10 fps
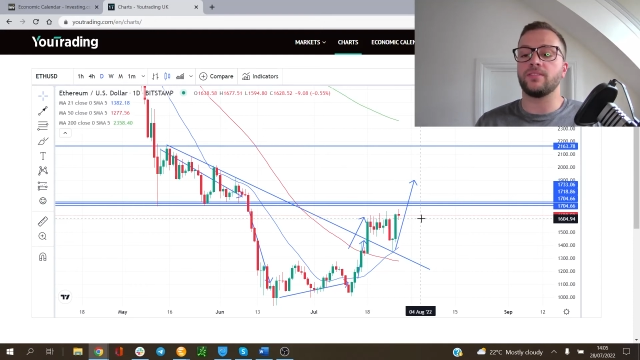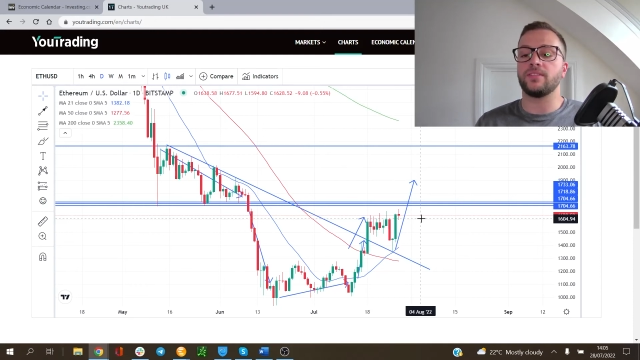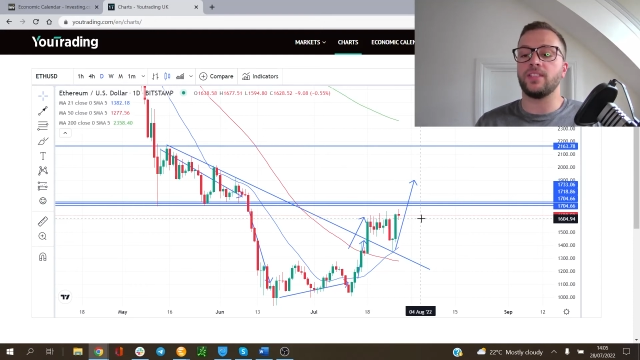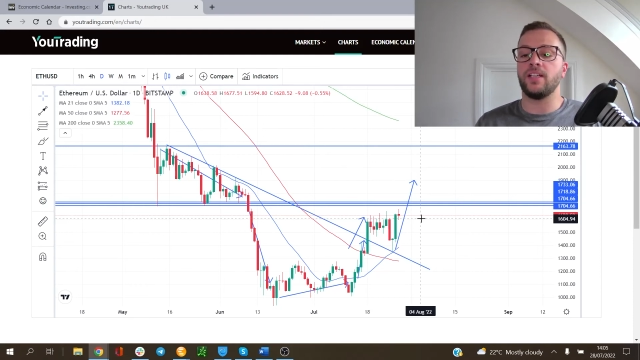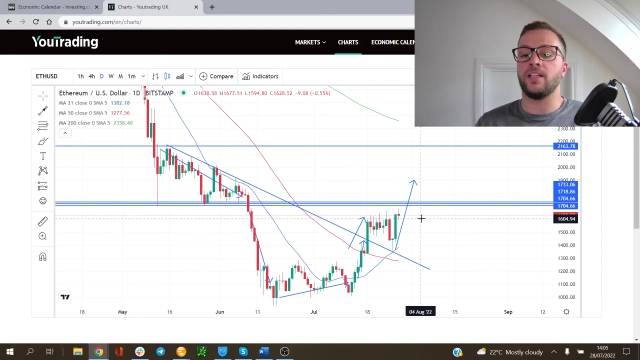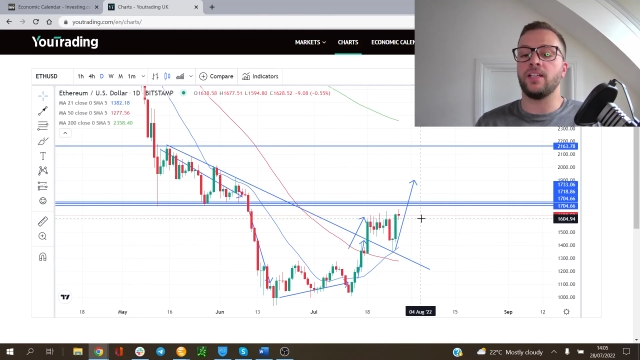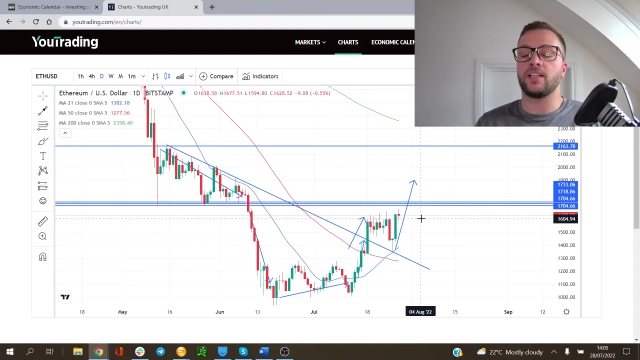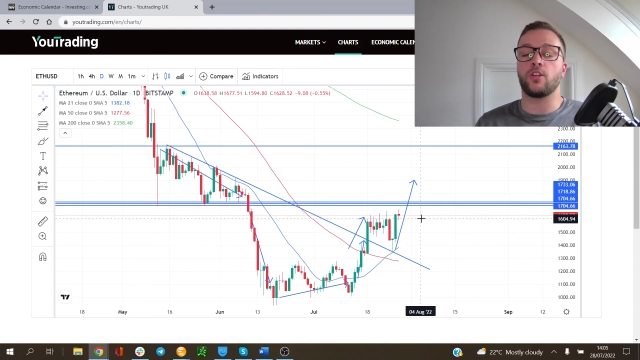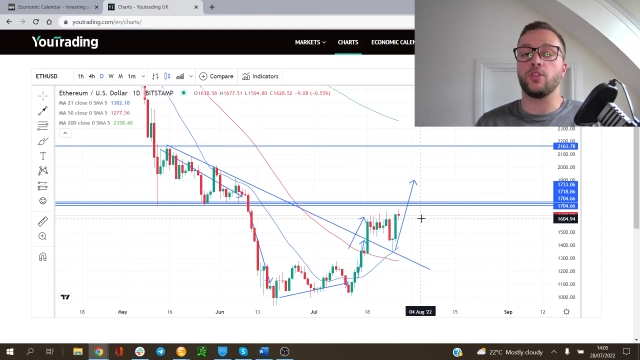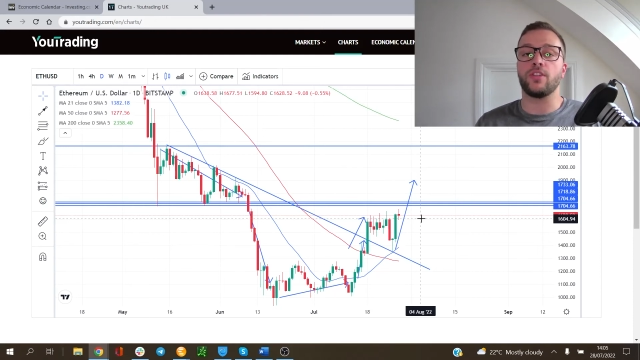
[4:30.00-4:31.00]

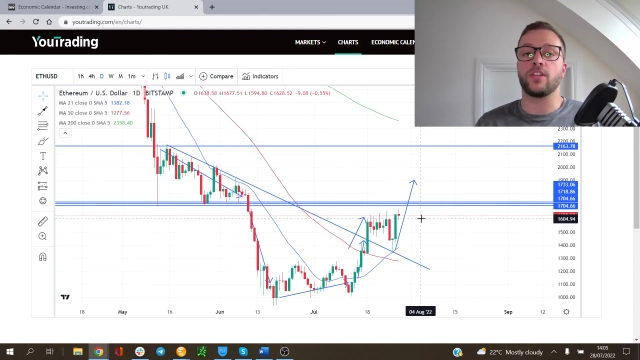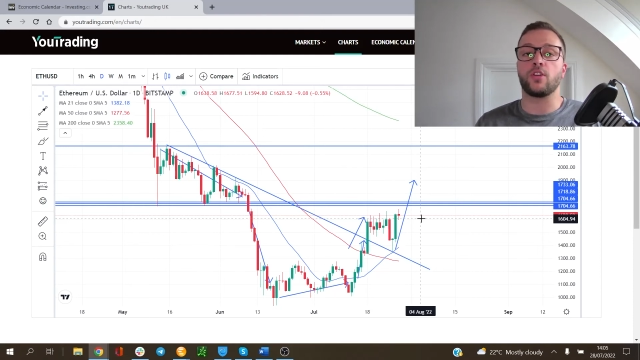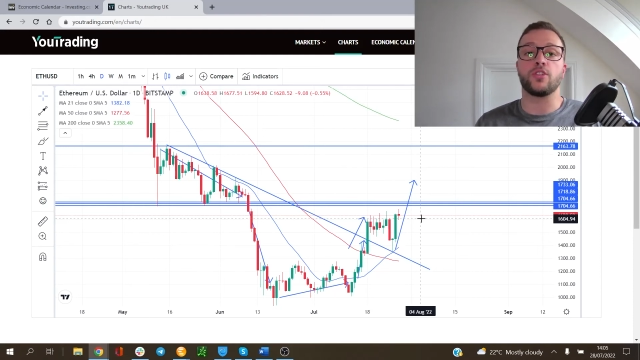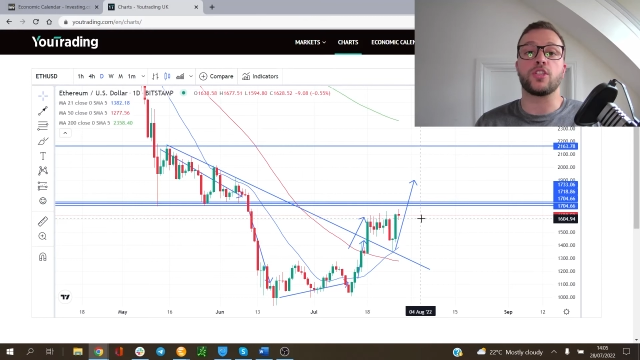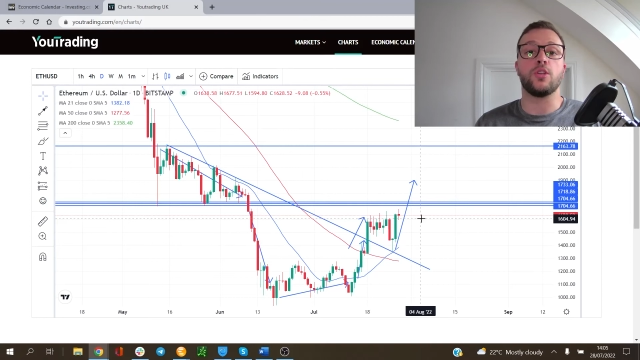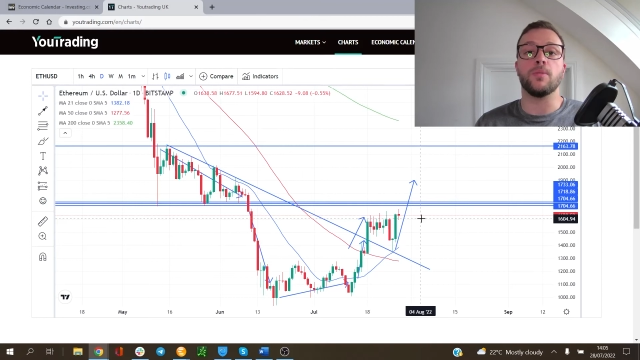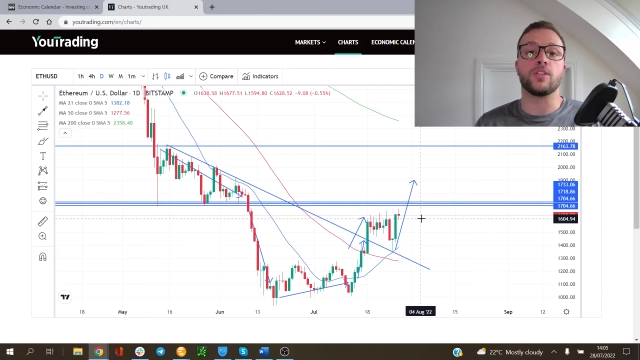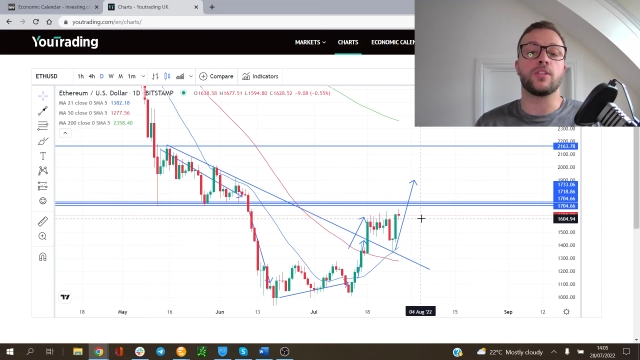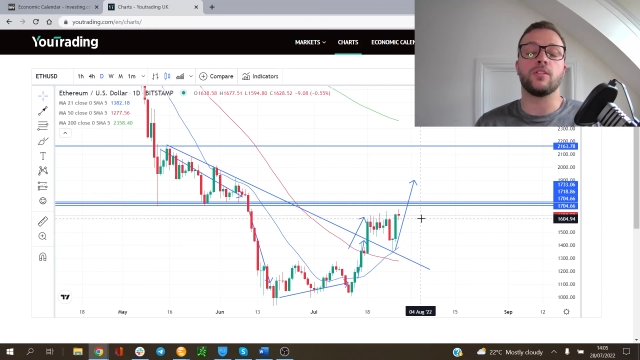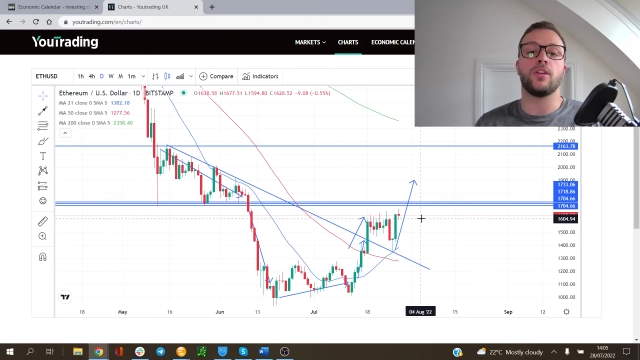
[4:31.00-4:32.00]
the
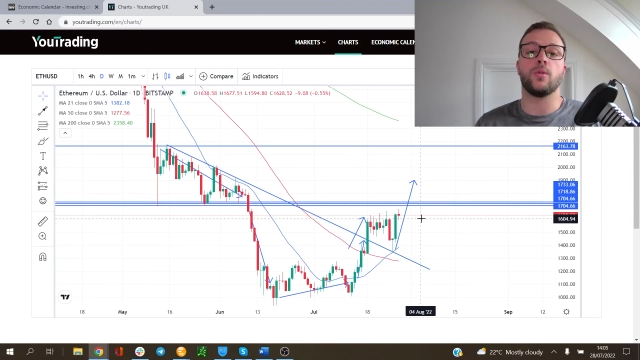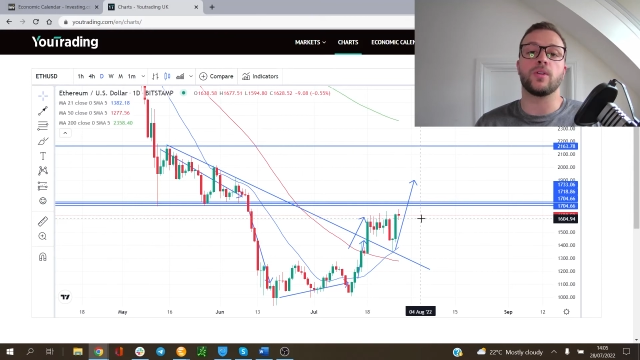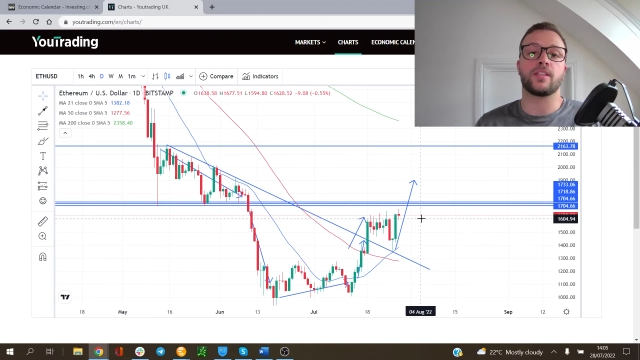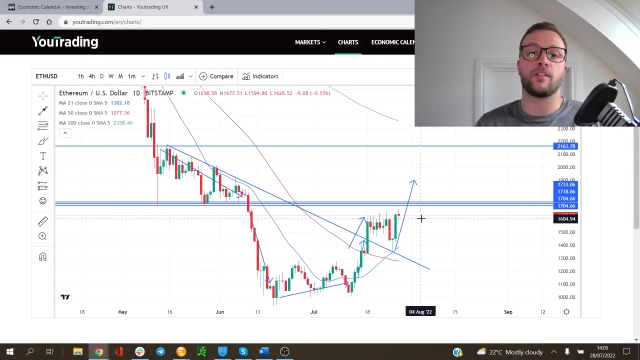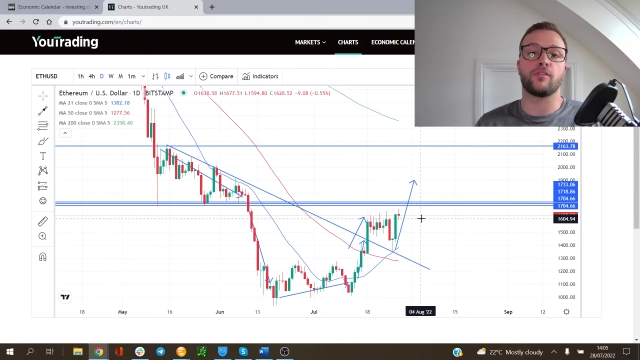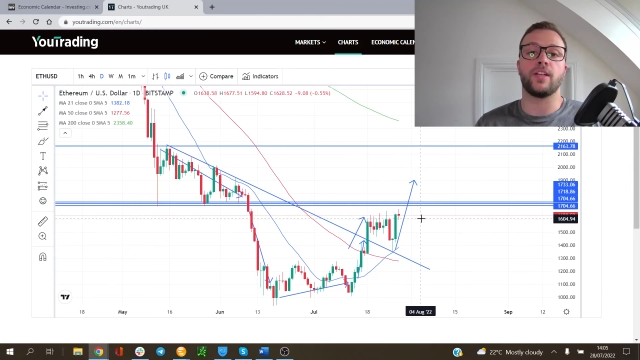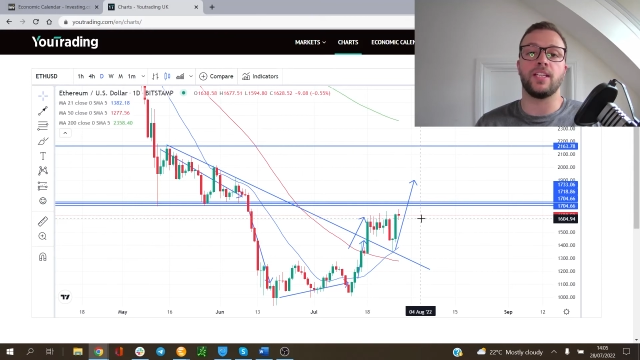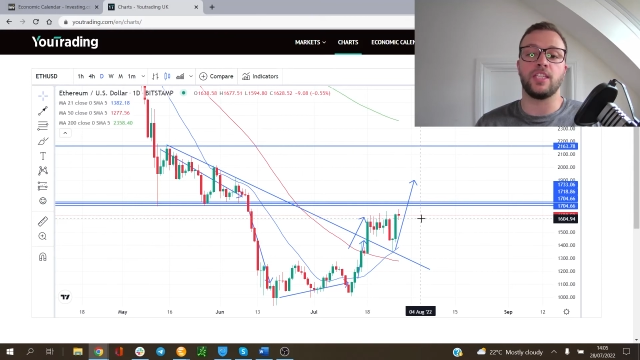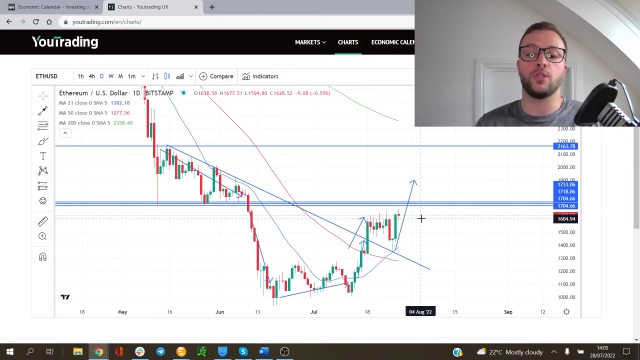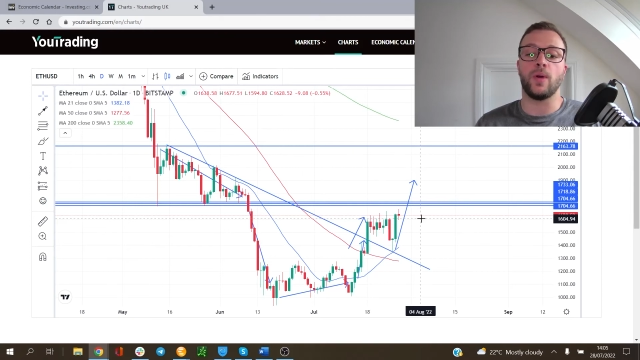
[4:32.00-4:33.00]
consumers who are suffering in
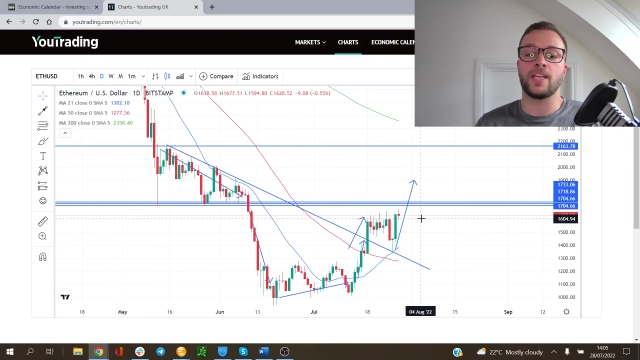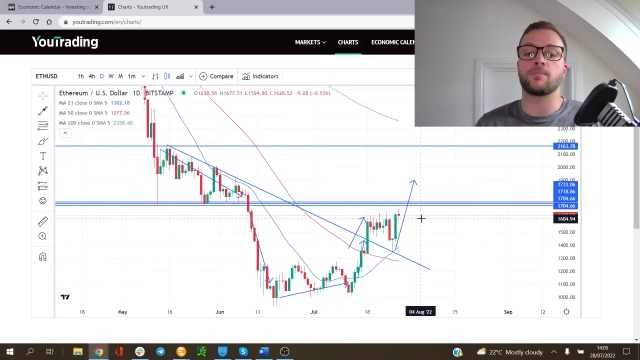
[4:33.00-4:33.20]
the US,